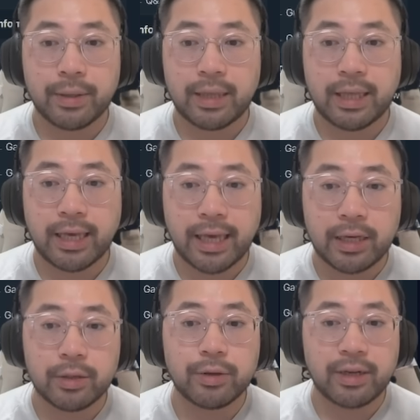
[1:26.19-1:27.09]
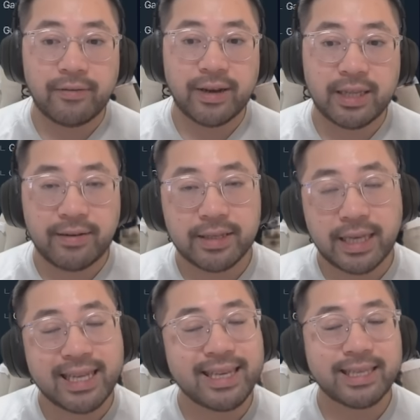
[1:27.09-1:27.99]
but the included effectiveness
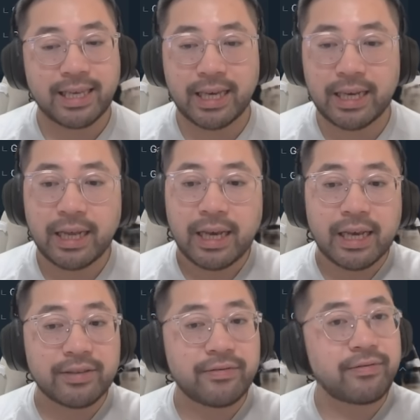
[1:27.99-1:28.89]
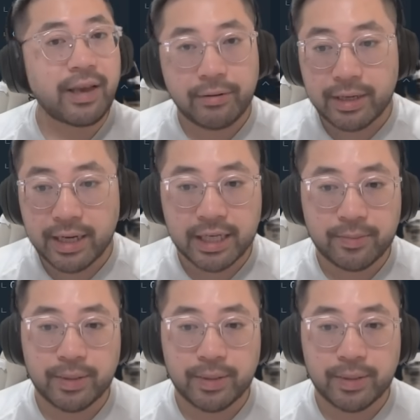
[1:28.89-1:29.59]
in his kit is very nice.